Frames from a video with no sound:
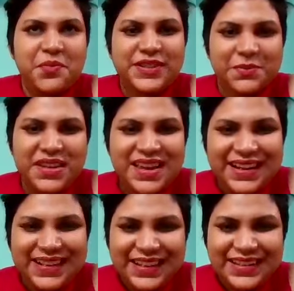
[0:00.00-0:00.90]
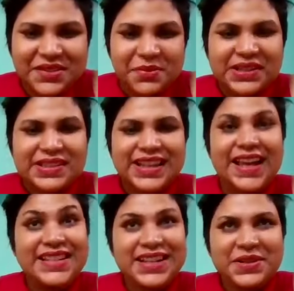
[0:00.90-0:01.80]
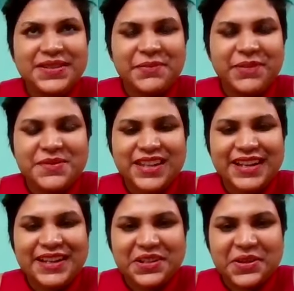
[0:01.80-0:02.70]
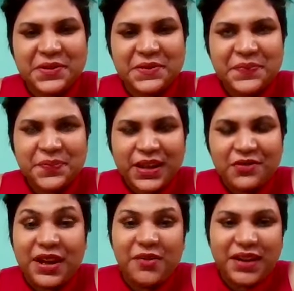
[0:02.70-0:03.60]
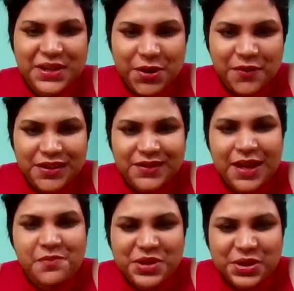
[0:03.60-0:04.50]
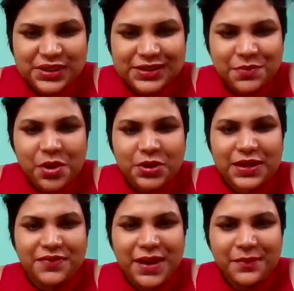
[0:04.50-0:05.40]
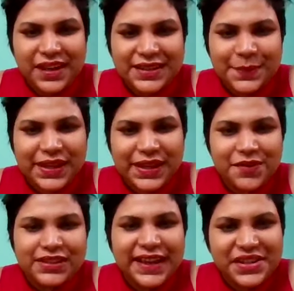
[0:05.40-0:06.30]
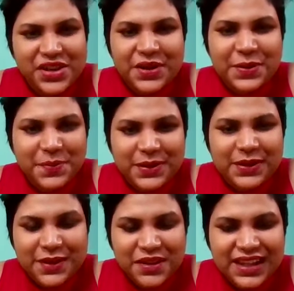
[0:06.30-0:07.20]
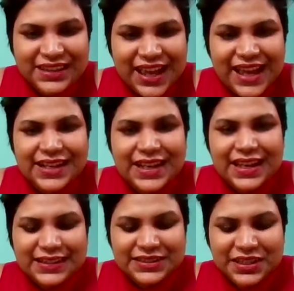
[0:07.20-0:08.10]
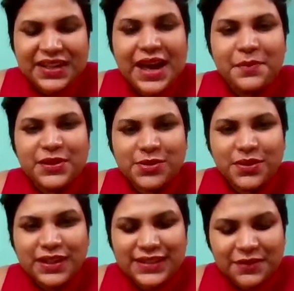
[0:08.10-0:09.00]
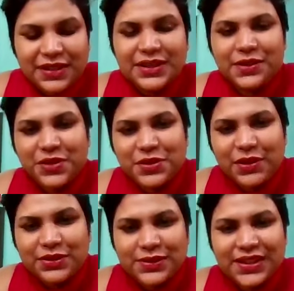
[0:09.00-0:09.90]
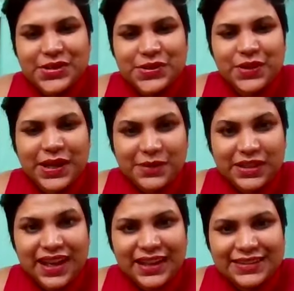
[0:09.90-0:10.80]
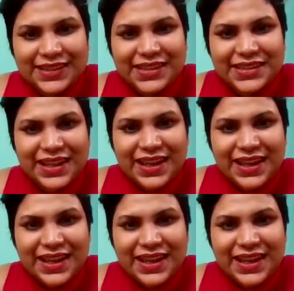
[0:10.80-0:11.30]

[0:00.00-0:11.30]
puts me at ease, because I tend to sometimes get very, very nervous when I'm put on the spot, or if I'm like speaking with an HR or someone like that. This generally happens to me once I've cleared a few rounds of the interview and I'm at the last stage.